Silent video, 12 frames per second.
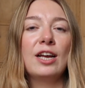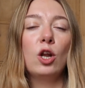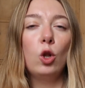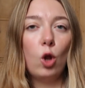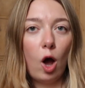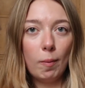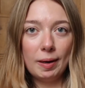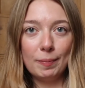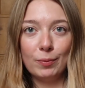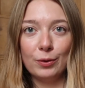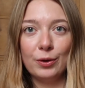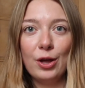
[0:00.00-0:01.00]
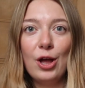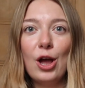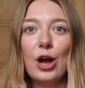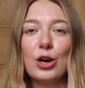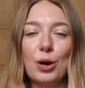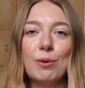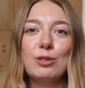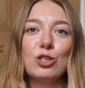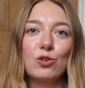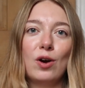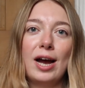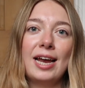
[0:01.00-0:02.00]
a lot of people are going to
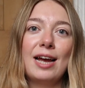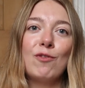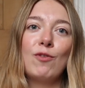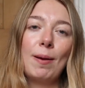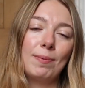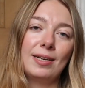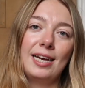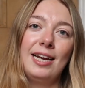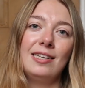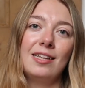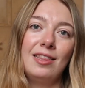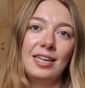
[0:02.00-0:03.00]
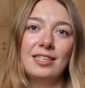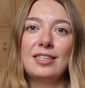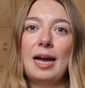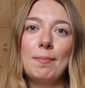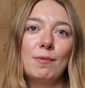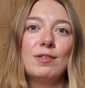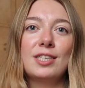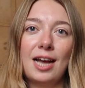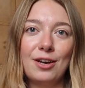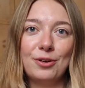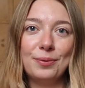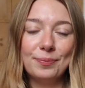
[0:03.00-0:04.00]
try and replicate this type of
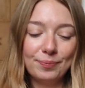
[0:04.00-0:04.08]
style.